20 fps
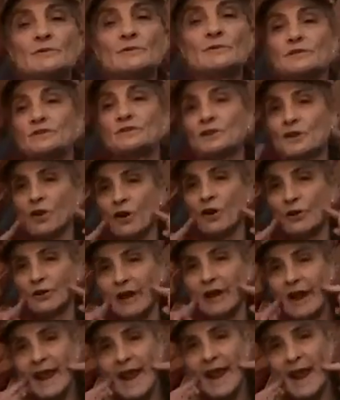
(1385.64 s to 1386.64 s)
what she called
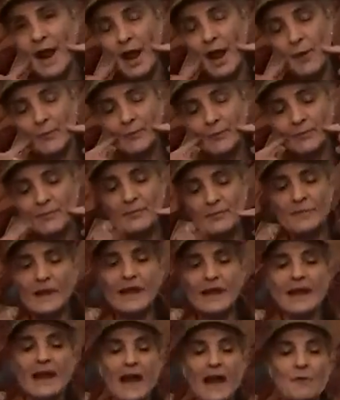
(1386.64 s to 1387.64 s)
a ham,
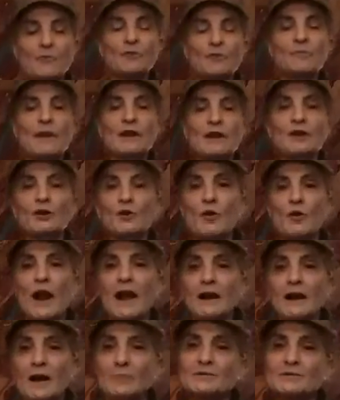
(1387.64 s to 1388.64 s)
and would make her
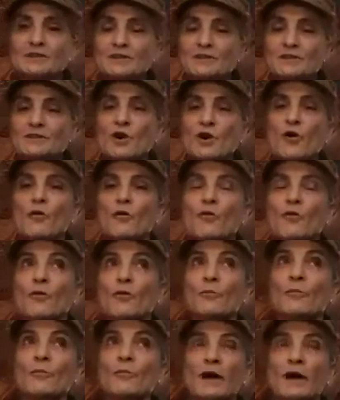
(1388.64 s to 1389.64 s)
crack up so
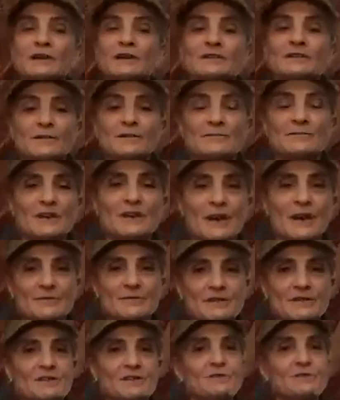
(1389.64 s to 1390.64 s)
much
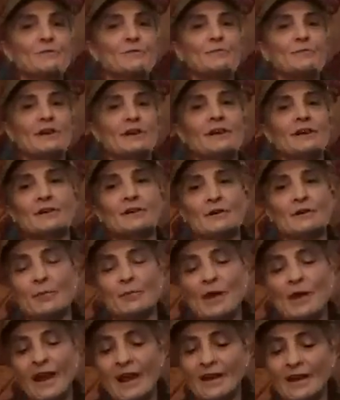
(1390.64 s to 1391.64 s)
sometimes that she would pee in her
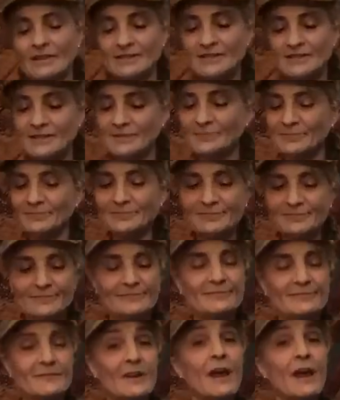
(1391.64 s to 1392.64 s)
pants.
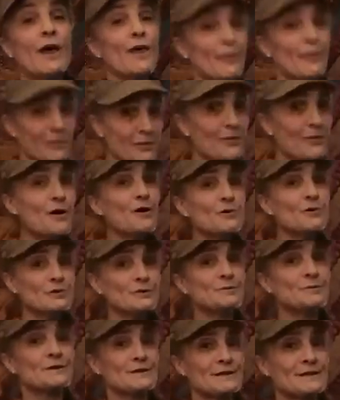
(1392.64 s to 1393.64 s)
Those
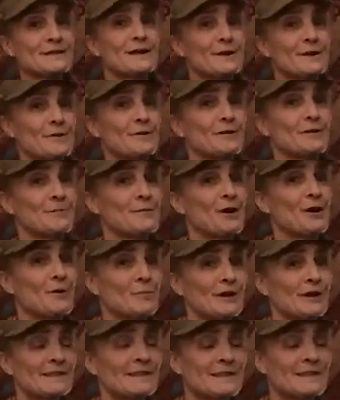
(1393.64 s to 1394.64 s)
were sacred
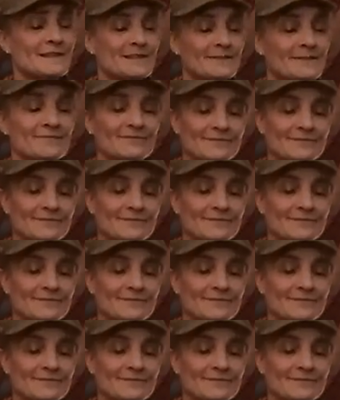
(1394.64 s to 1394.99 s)
moments.